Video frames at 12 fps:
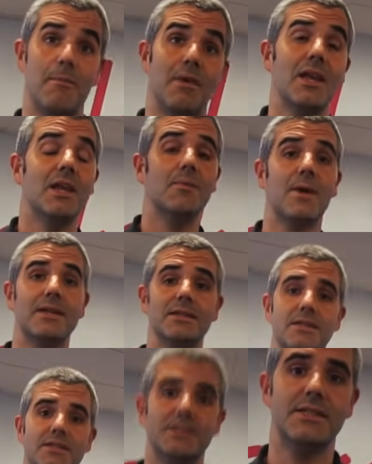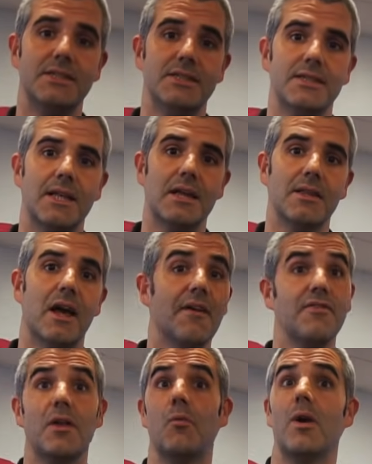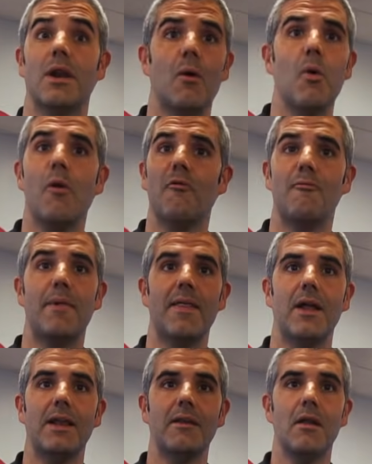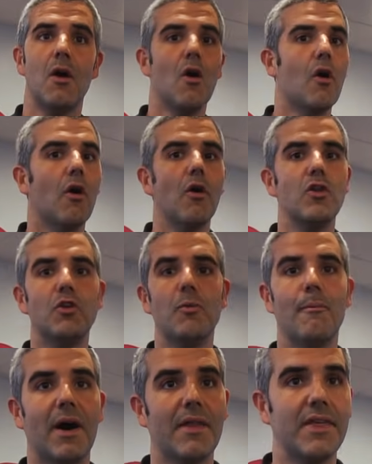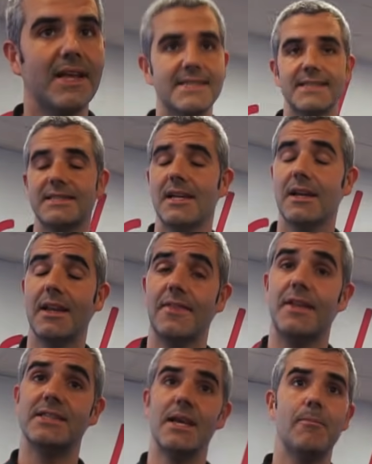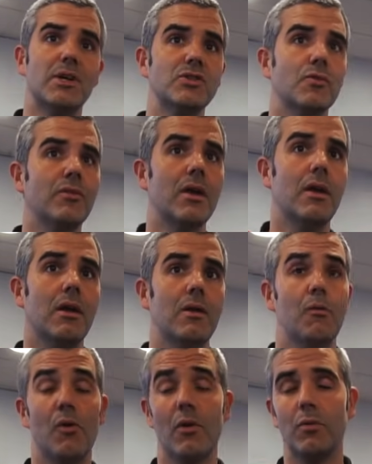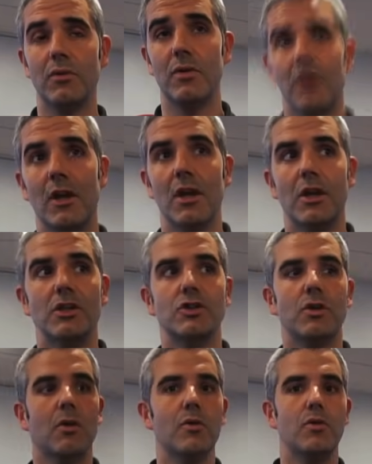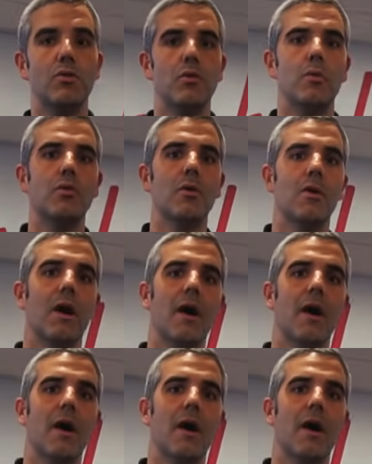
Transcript: The main advantage is that after 1 hour of pedaling, all your body is exactly the same as on the road. So you don't